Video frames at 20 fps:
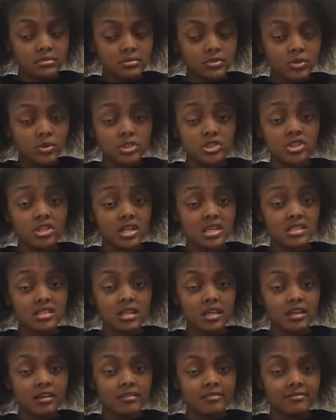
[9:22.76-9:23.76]
What do you guys
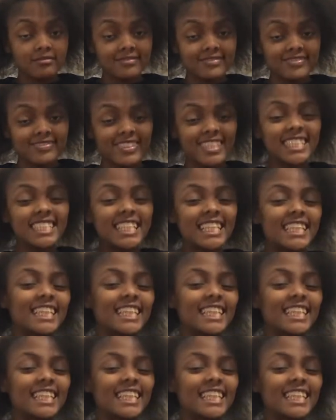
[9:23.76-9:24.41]
think? Please